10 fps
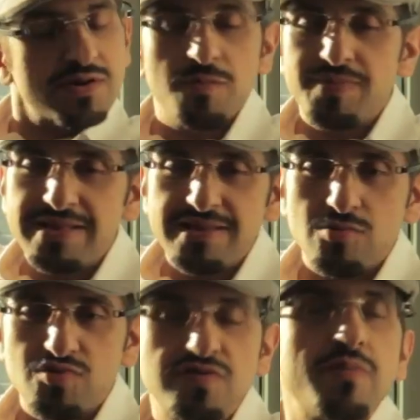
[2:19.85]
completely
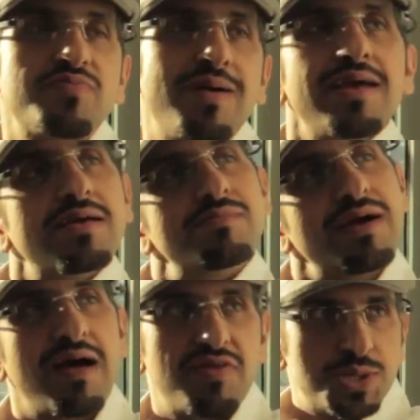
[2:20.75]
usurped
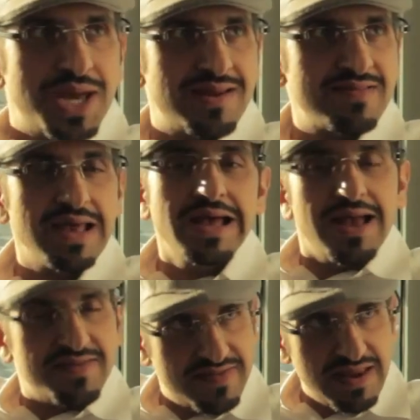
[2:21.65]
by other channels.
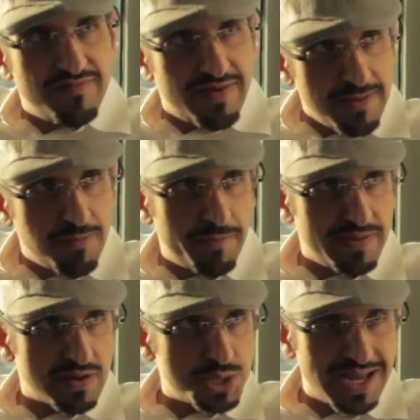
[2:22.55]
It's still a very popular